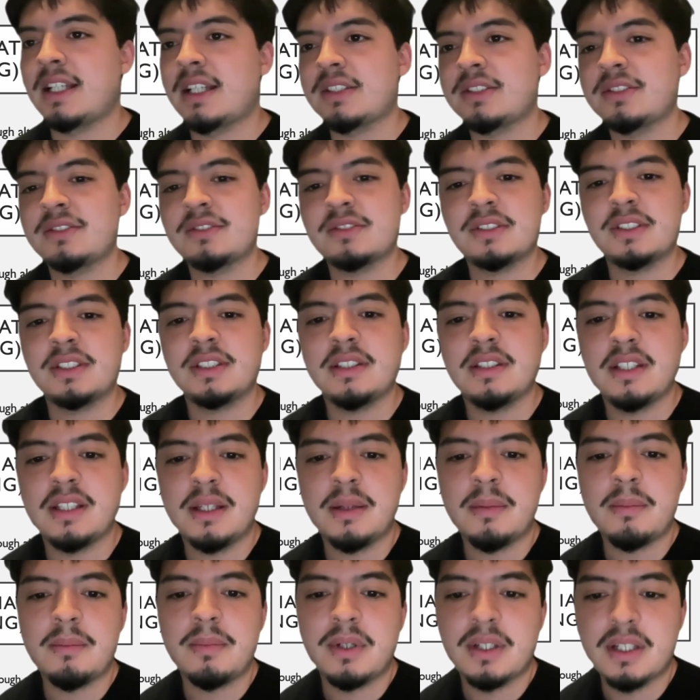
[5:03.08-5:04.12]
actions or
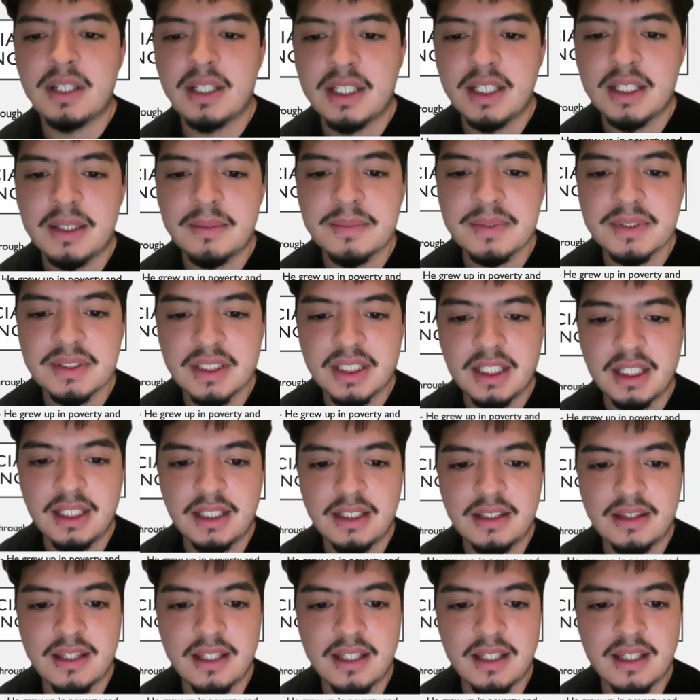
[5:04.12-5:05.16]
anything, but I am
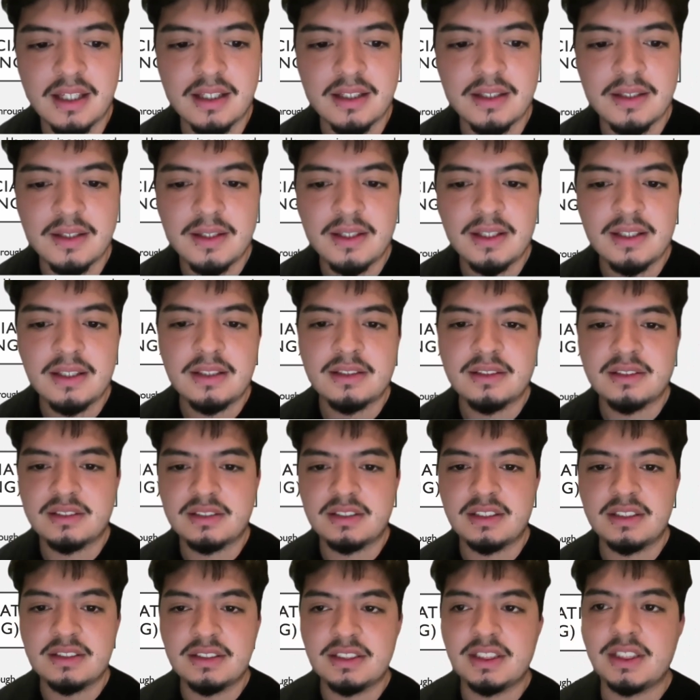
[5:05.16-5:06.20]
saying that
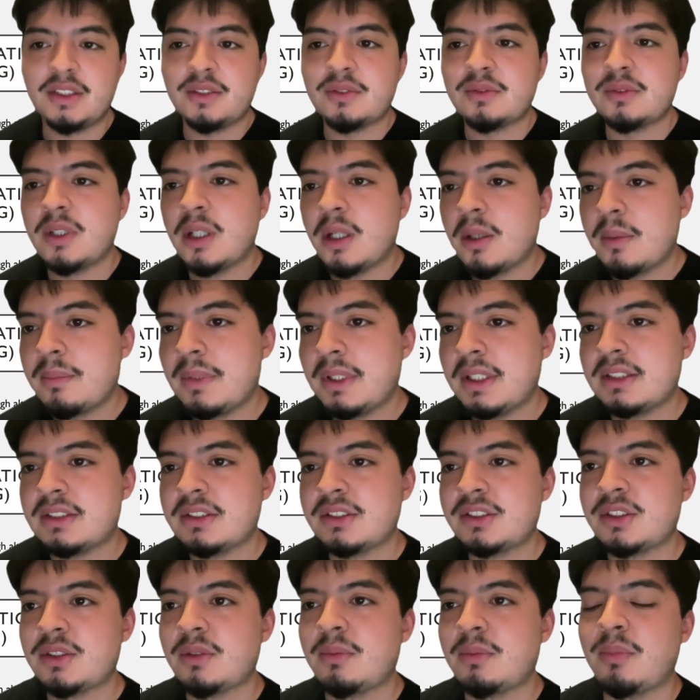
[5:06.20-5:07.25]
since he grew up in
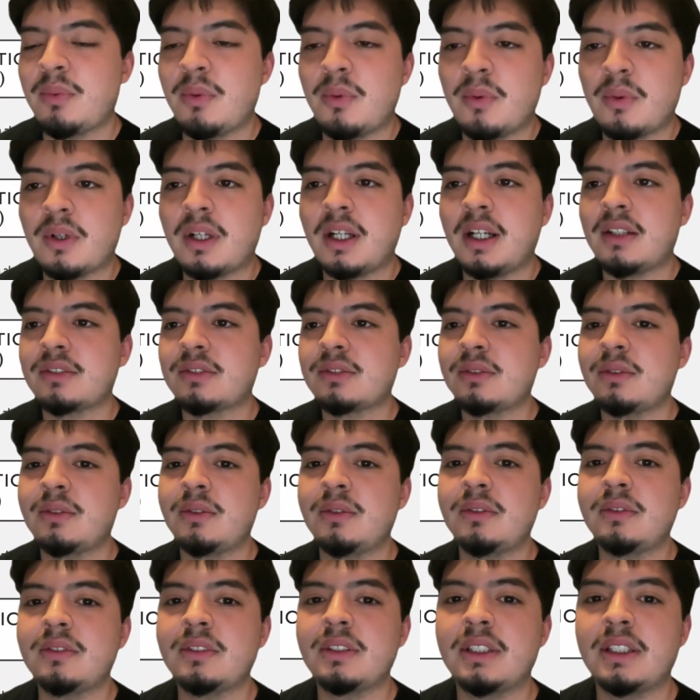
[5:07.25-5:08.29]
such a poor
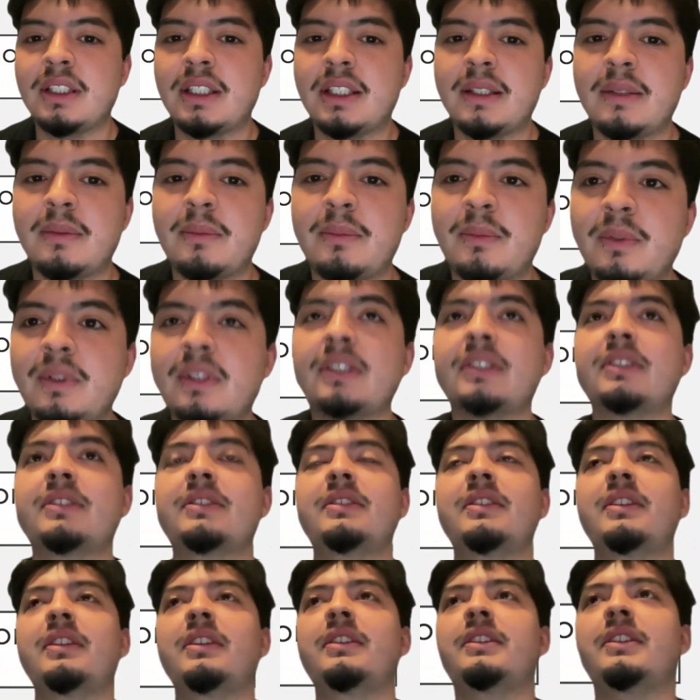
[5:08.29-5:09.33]
household, it
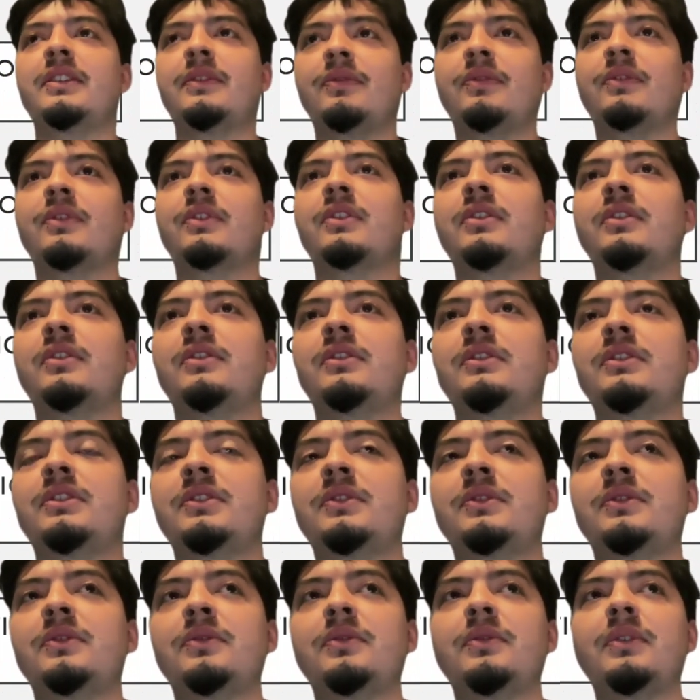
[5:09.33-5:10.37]
was difficult
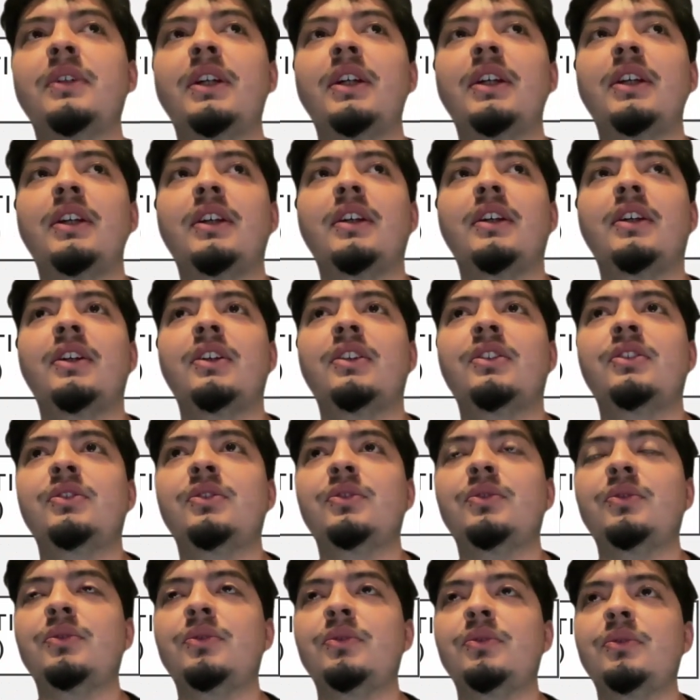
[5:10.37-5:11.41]
to
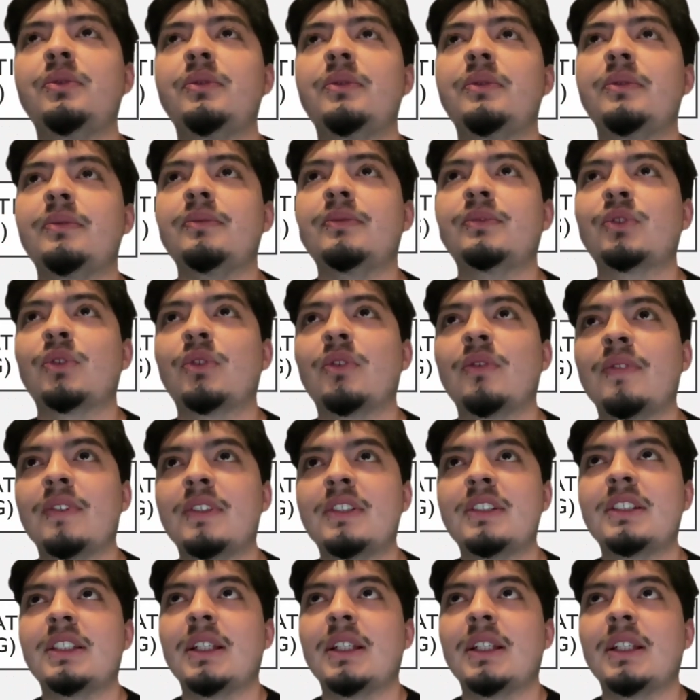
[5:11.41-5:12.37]
sort of